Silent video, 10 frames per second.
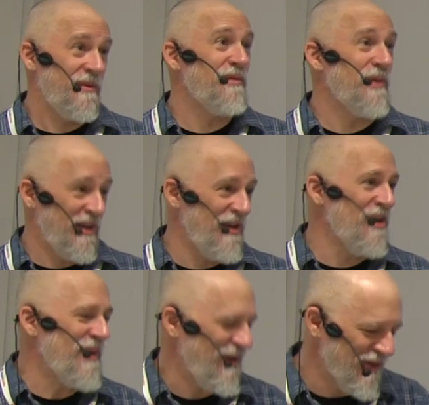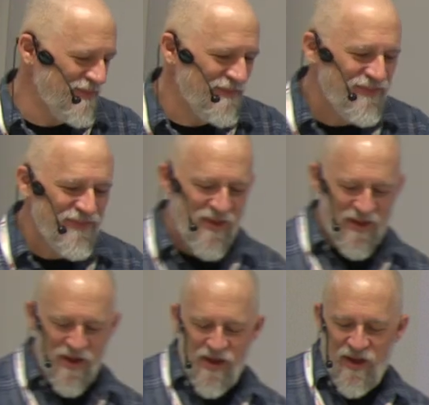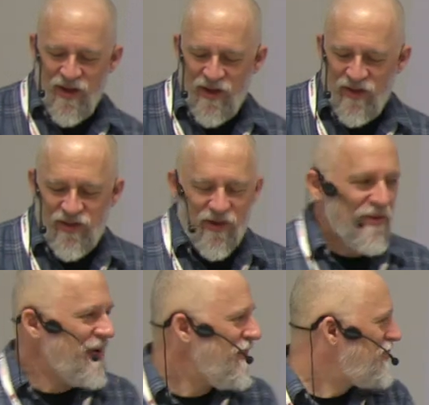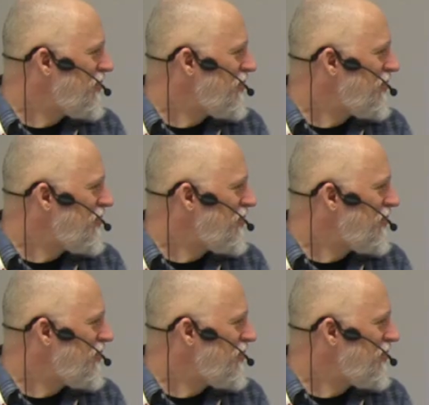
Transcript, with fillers: Everybody can hear me. Good. So